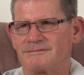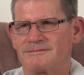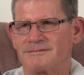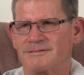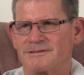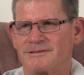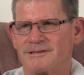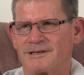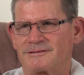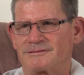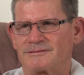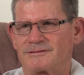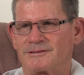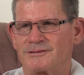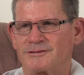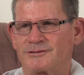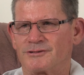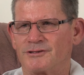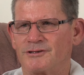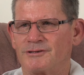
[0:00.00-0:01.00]
it doesn't
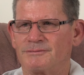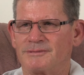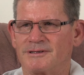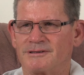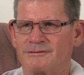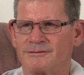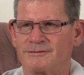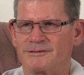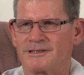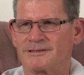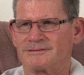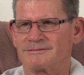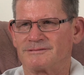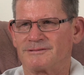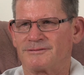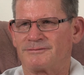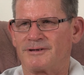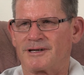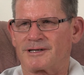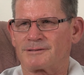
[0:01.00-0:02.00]
concern me or doesn't
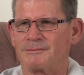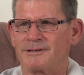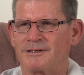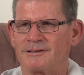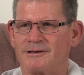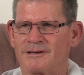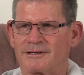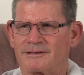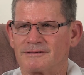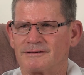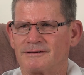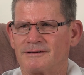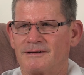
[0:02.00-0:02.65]
affect me like